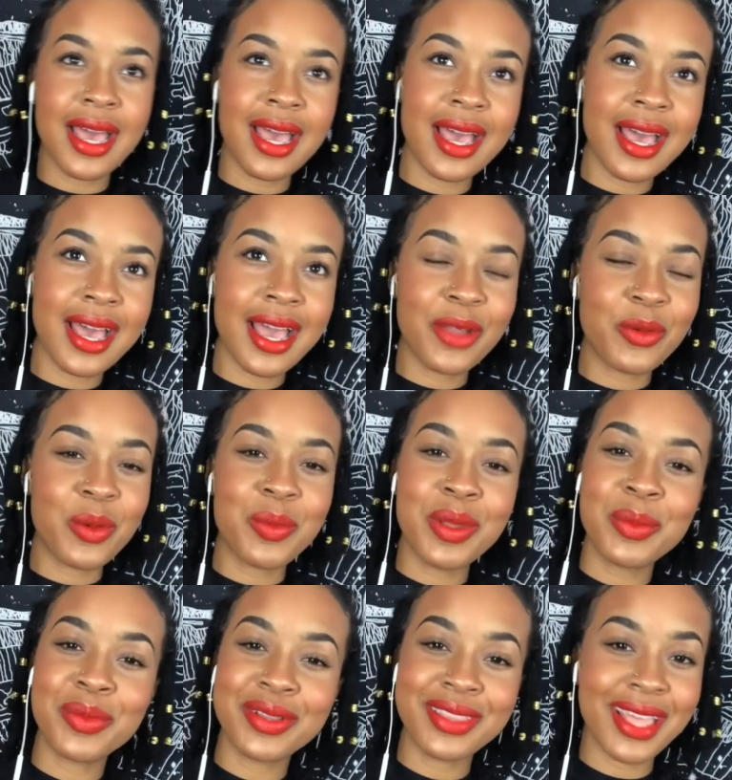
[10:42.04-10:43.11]
I
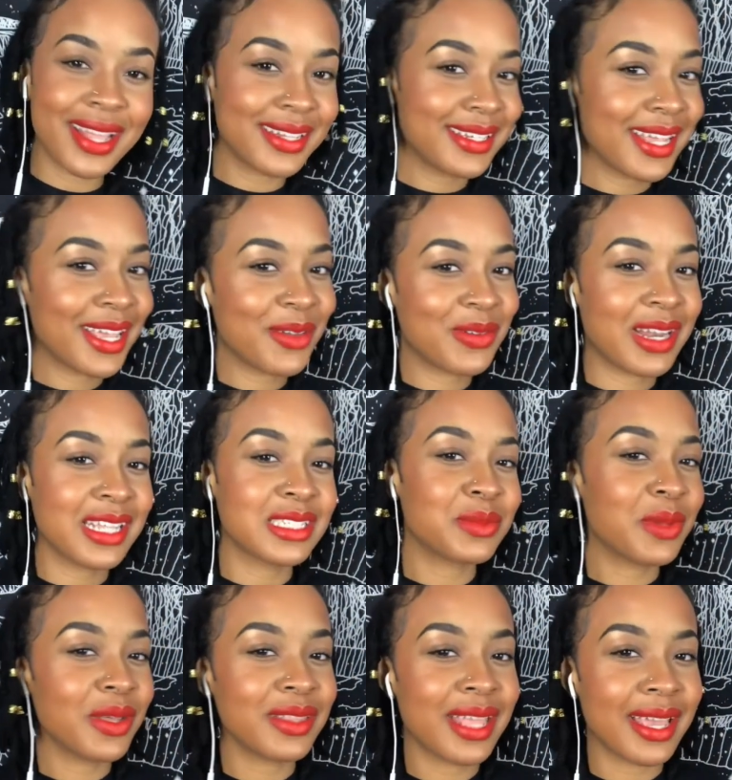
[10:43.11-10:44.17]
remembered that day when I
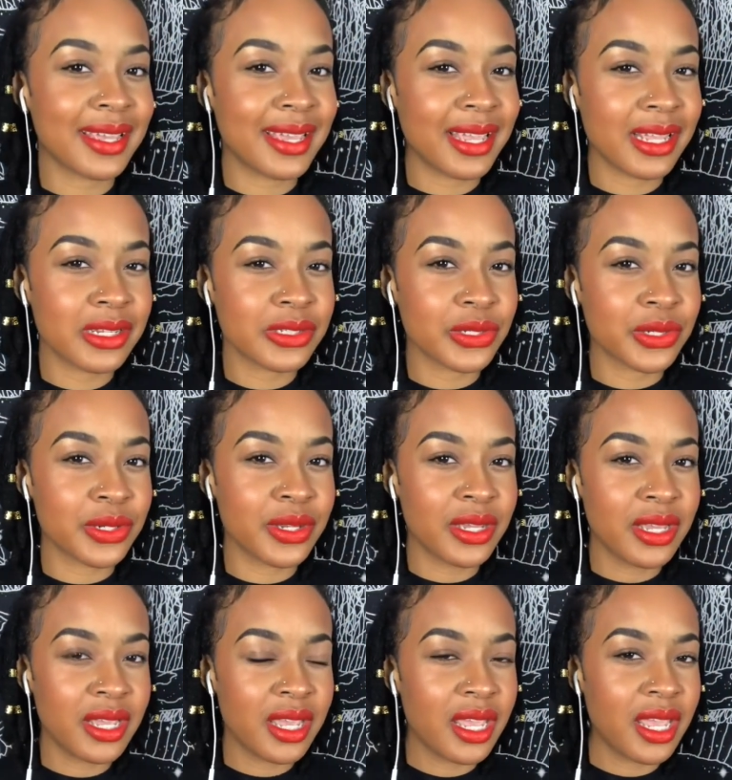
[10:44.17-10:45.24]
smelled that candle
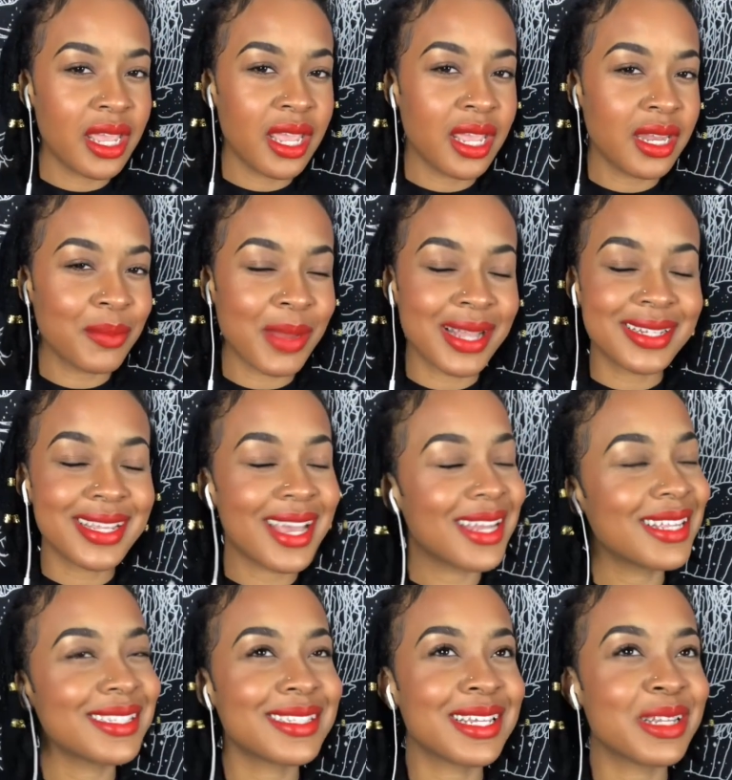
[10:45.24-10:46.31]
and my daddy
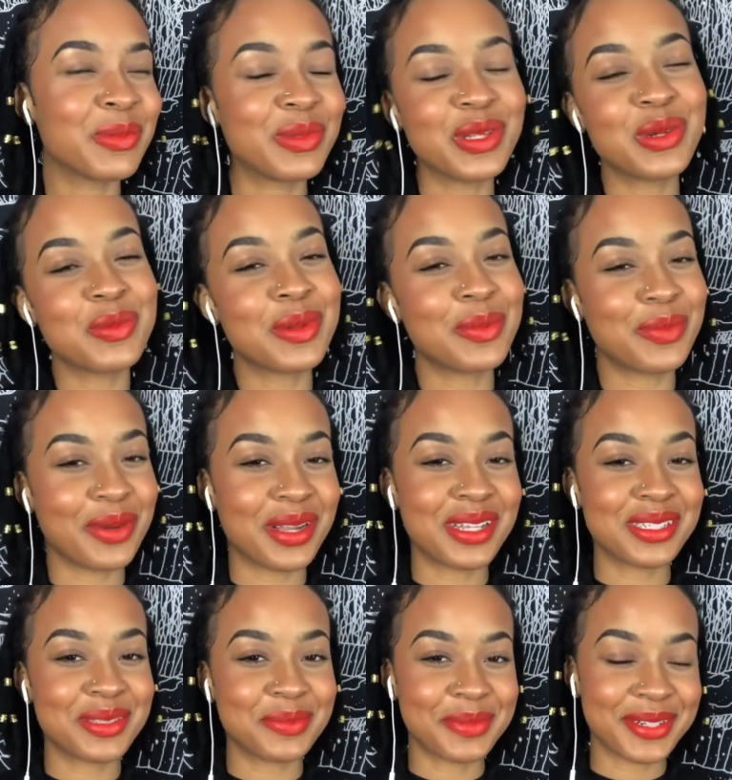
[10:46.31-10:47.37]
said, bloom and
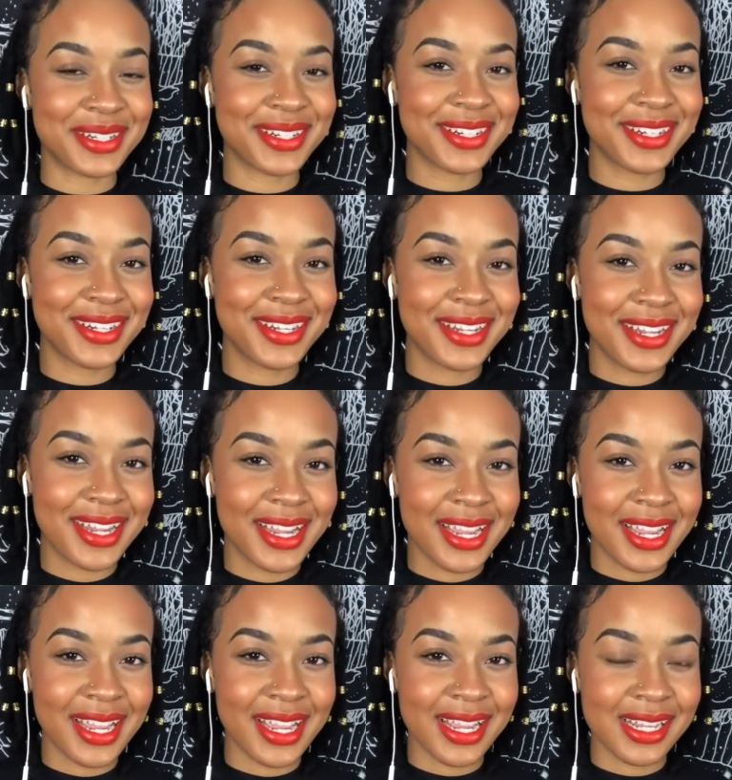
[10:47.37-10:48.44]
prosper.
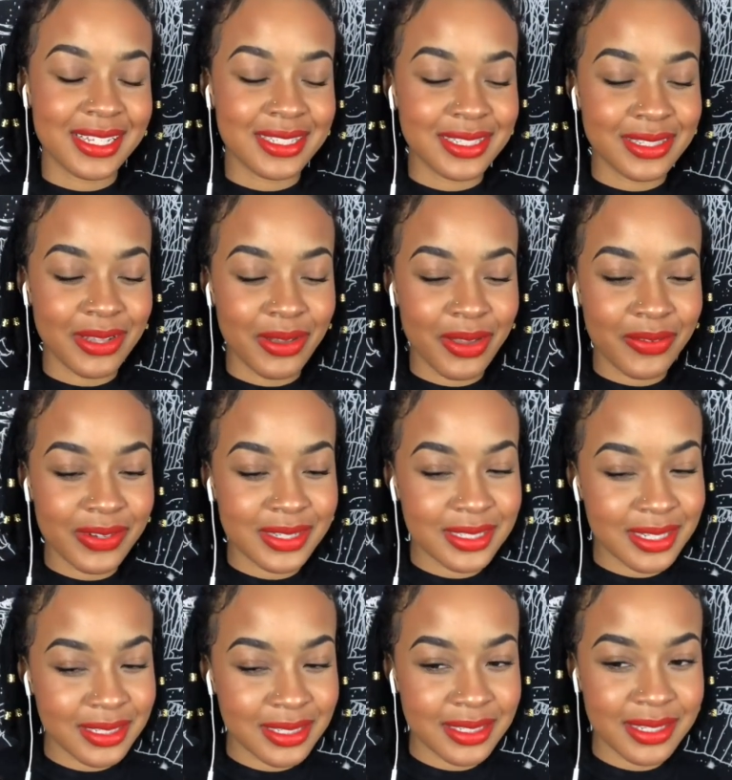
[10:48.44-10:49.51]
And so ever
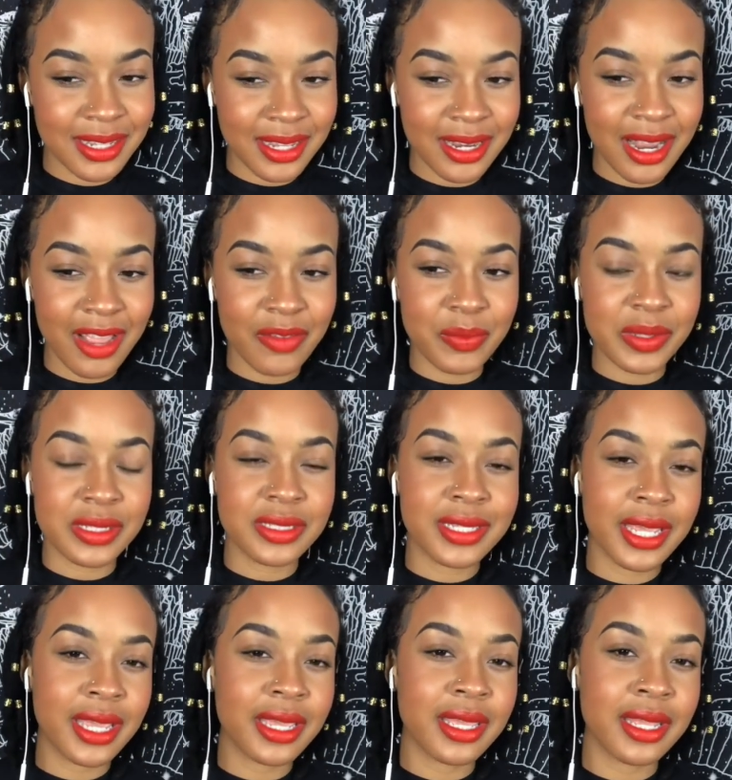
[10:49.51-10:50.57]
since then, I've been
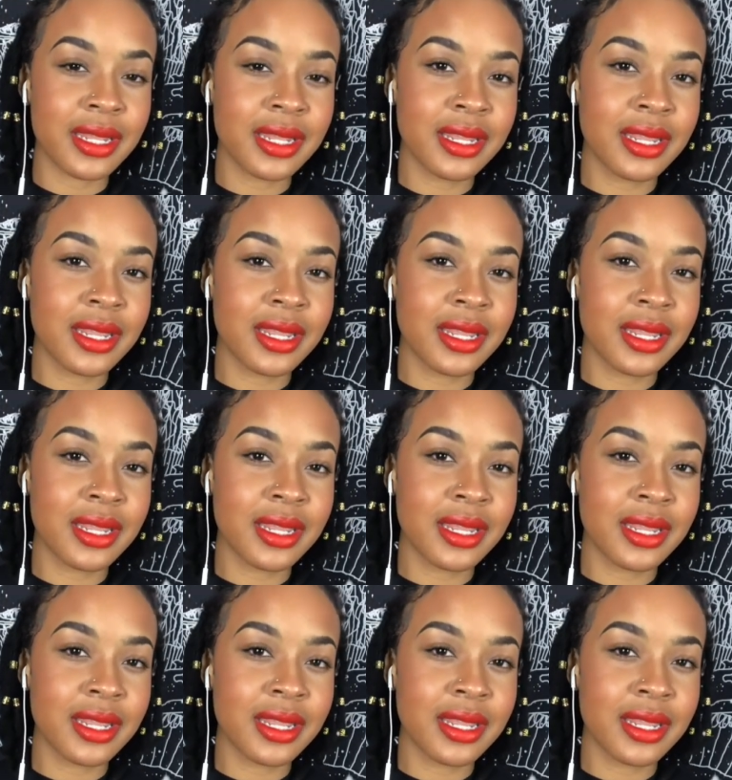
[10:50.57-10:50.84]
taking